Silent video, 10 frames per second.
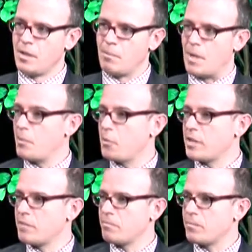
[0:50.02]
Maybe we
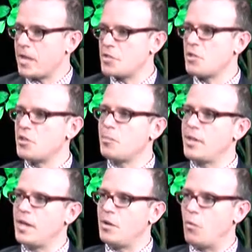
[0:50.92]
can kind of start at the
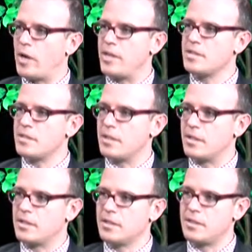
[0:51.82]
beginning. What is
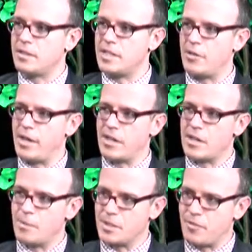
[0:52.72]
the Derry
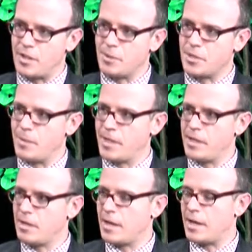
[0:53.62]
Economic Development
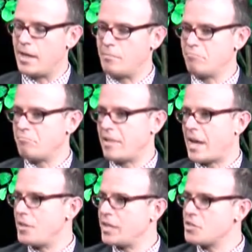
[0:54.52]
Committee? How
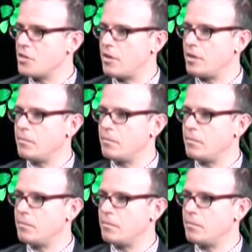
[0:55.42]
did it get started?